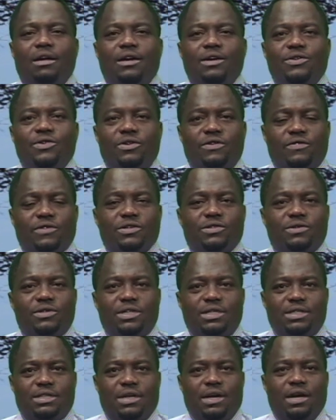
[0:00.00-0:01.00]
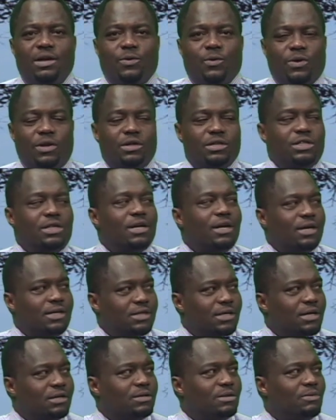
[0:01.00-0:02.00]
universal design wheelchair
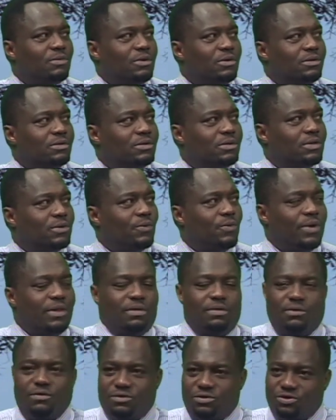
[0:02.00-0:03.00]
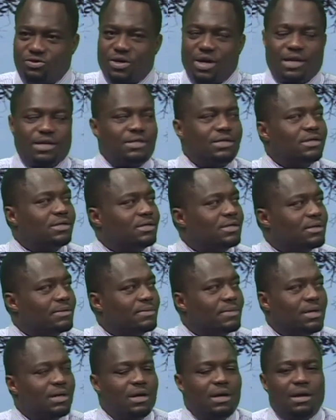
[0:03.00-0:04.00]
accessible with track system.